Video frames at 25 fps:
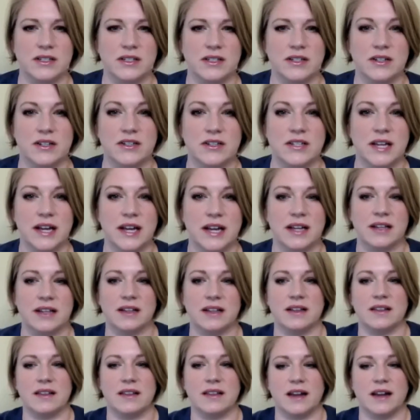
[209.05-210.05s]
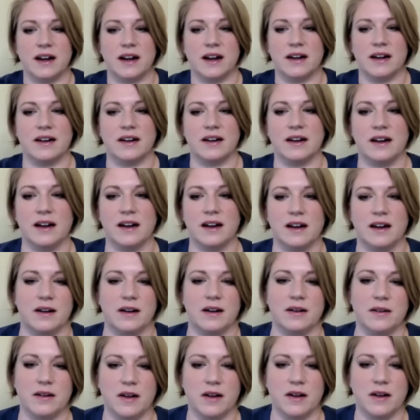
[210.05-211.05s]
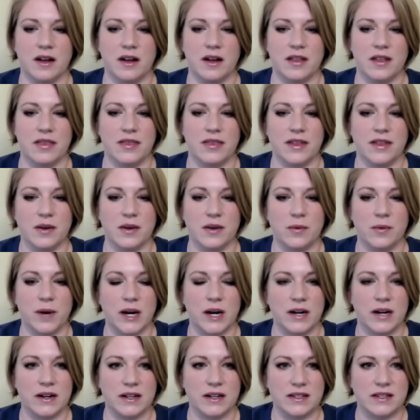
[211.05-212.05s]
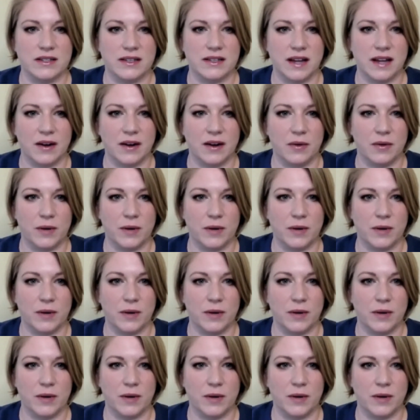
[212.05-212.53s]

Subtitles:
So you're saying that the awareness that